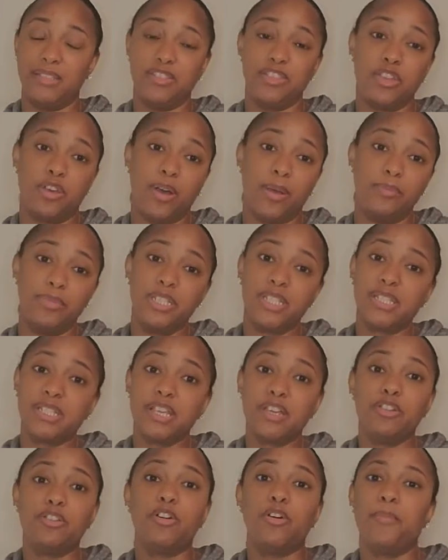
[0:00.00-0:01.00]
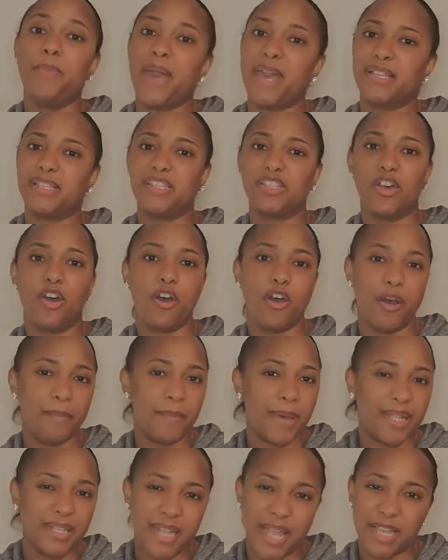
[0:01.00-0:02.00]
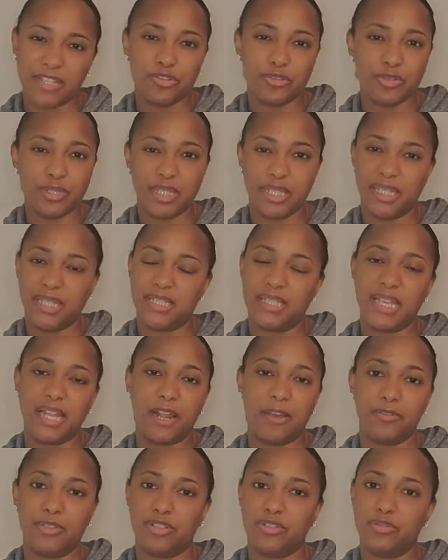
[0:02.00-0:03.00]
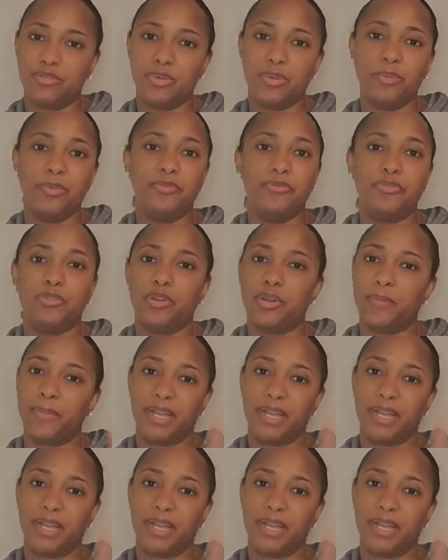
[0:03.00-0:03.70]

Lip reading: So I'm just going to go back to all my natural things that I was doing before.